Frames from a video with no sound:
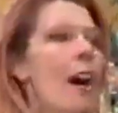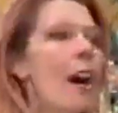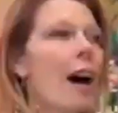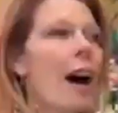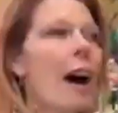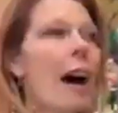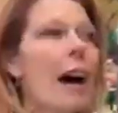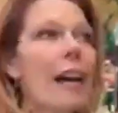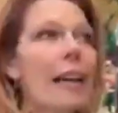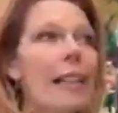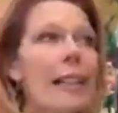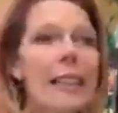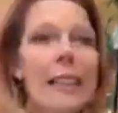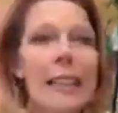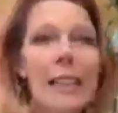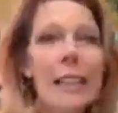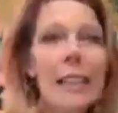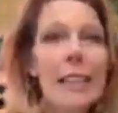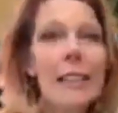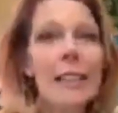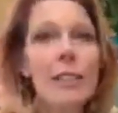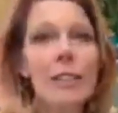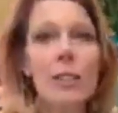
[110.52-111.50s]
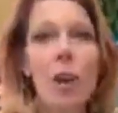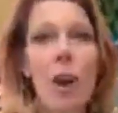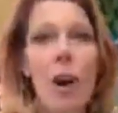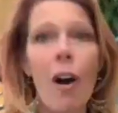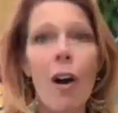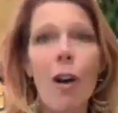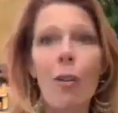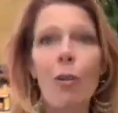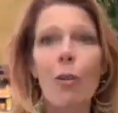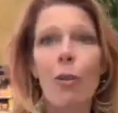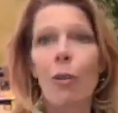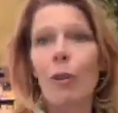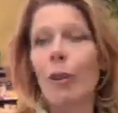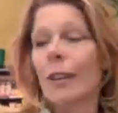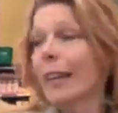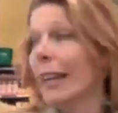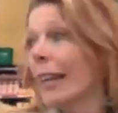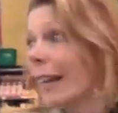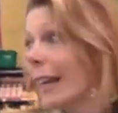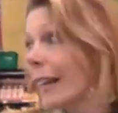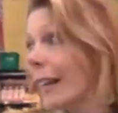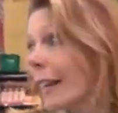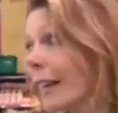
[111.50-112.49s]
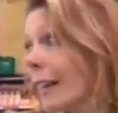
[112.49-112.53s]
I think it's all
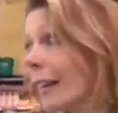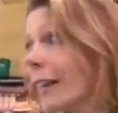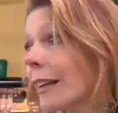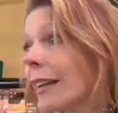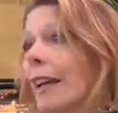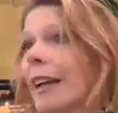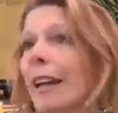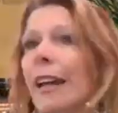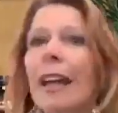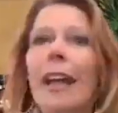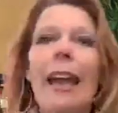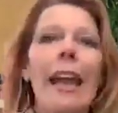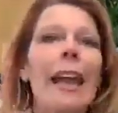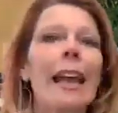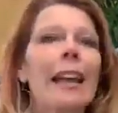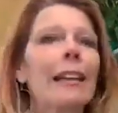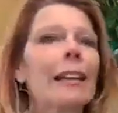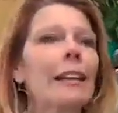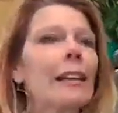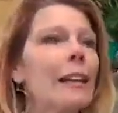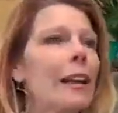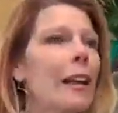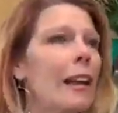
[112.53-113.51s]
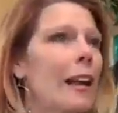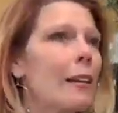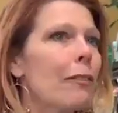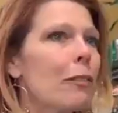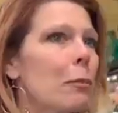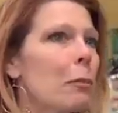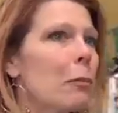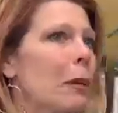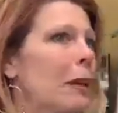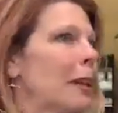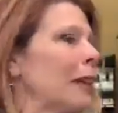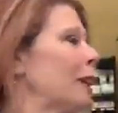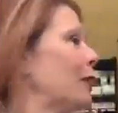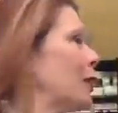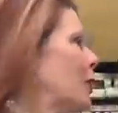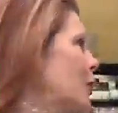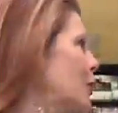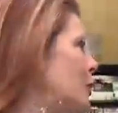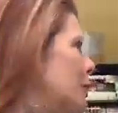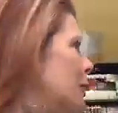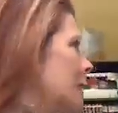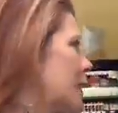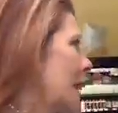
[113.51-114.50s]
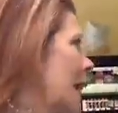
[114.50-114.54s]
organic, and everybody
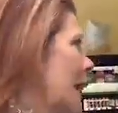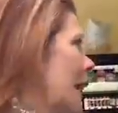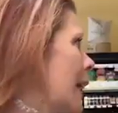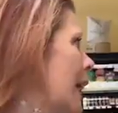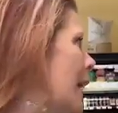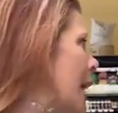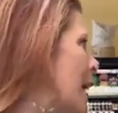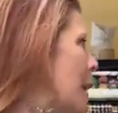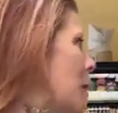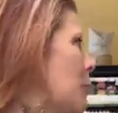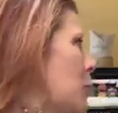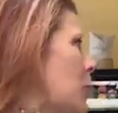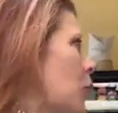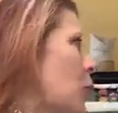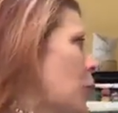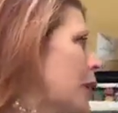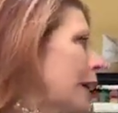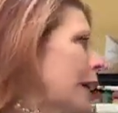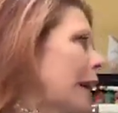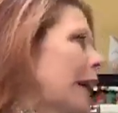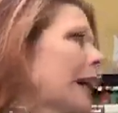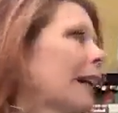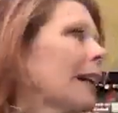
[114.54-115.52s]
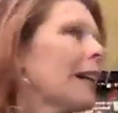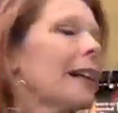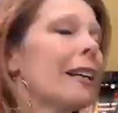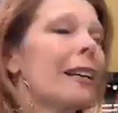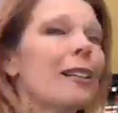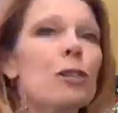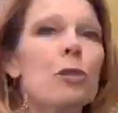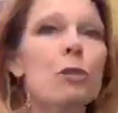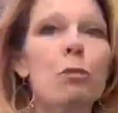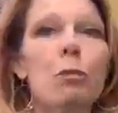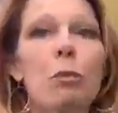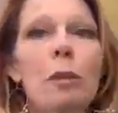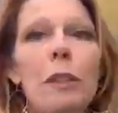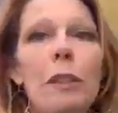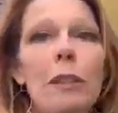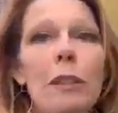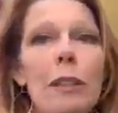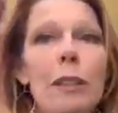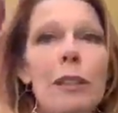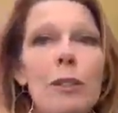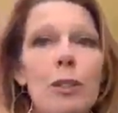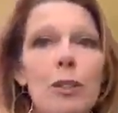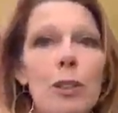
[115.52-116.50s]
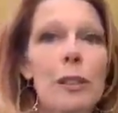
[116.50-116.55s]
knows that organic is
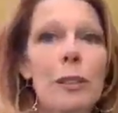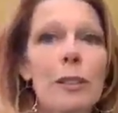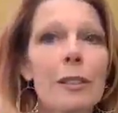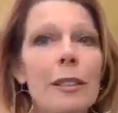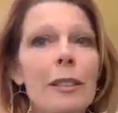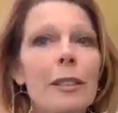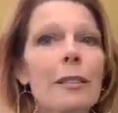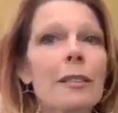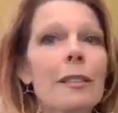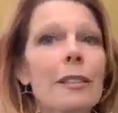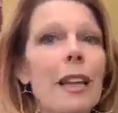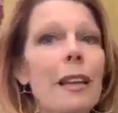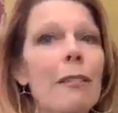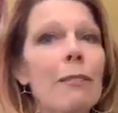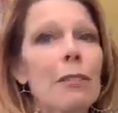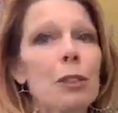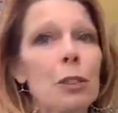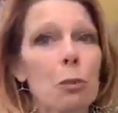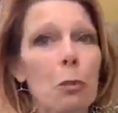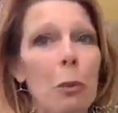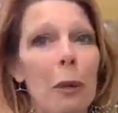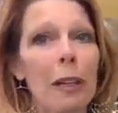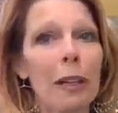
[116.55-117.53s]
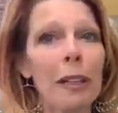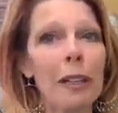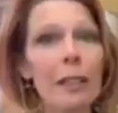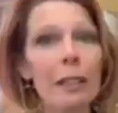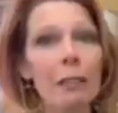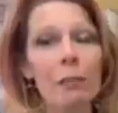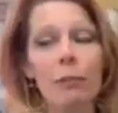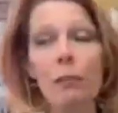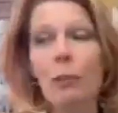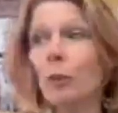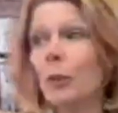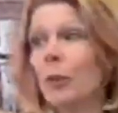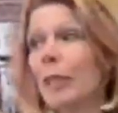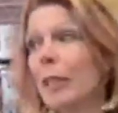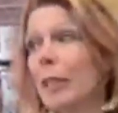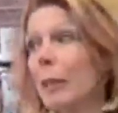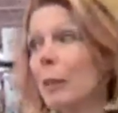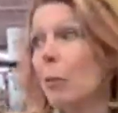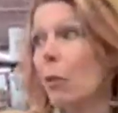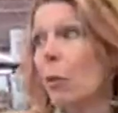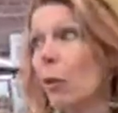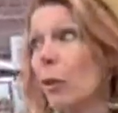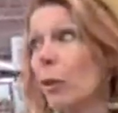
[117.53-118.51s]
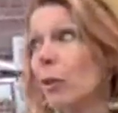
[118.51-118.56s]
really just the safest way to eat food
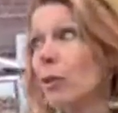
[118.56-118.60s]
anymore.